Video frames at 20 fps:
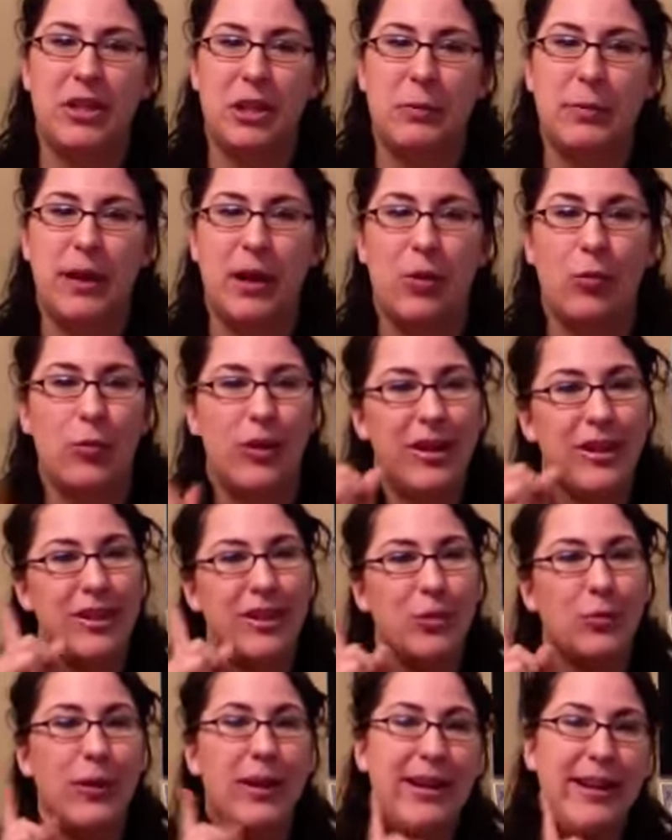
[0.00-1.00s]
It'll be our
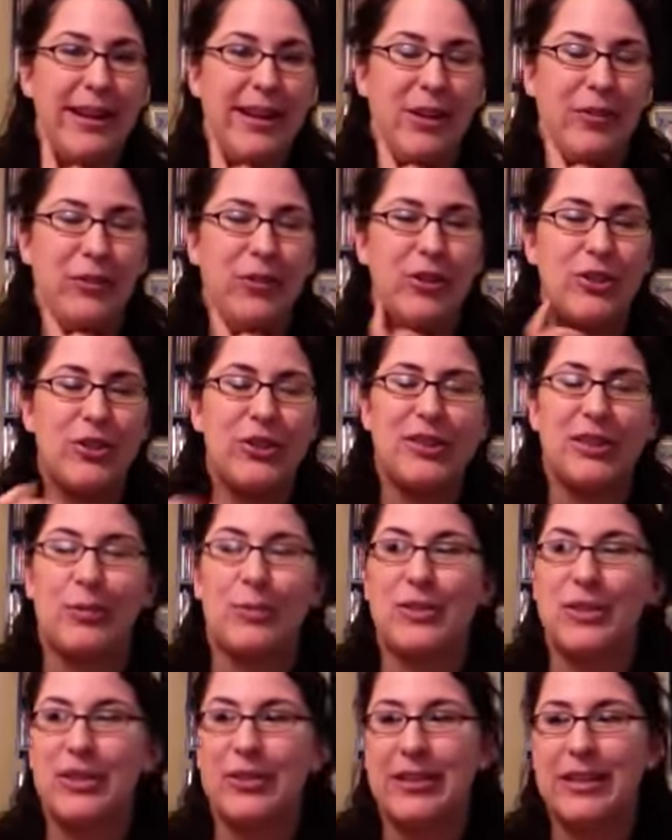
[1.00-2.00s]
1-year wedding anniversary, so
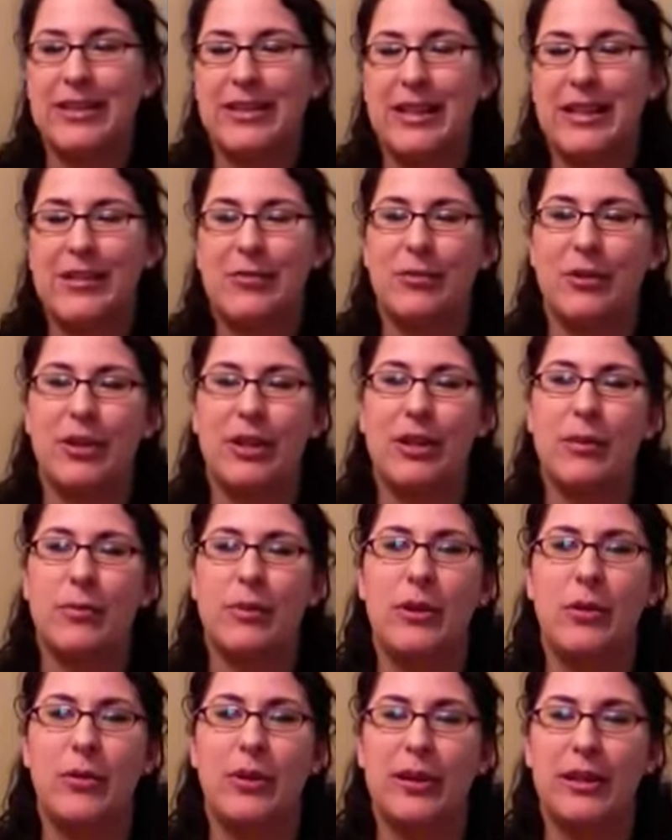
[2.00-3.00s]
I'm so excited. We're going to be
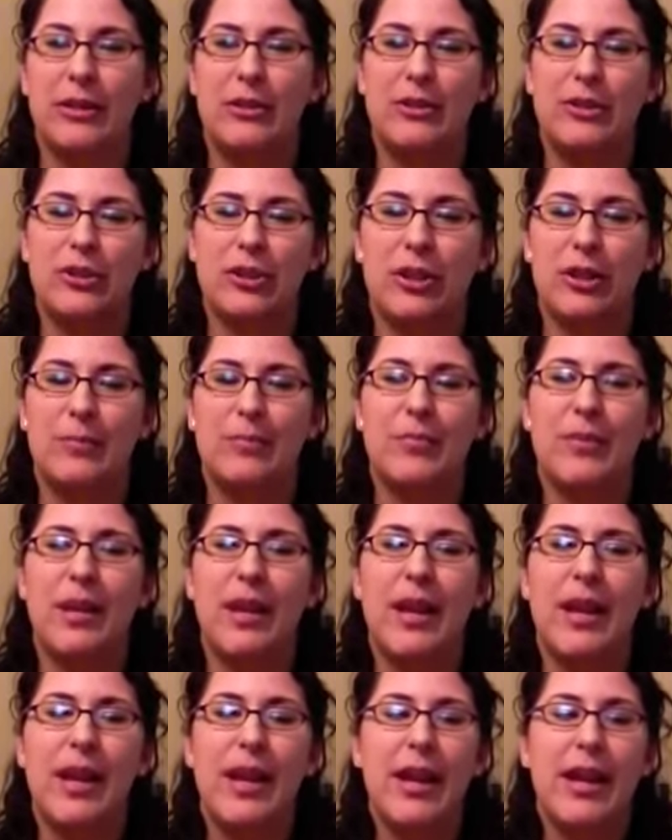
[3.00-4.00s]
going on a little trip.
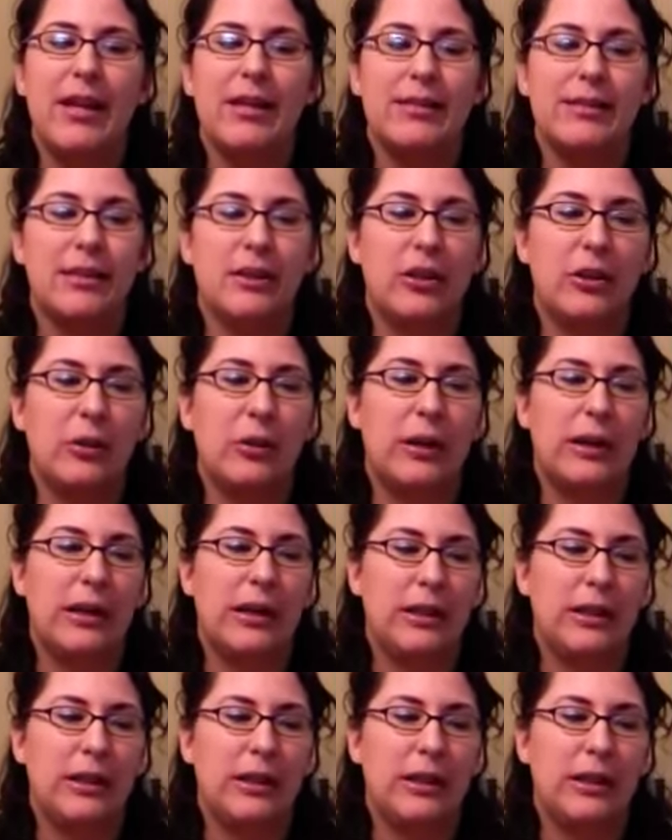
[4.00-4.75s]
So,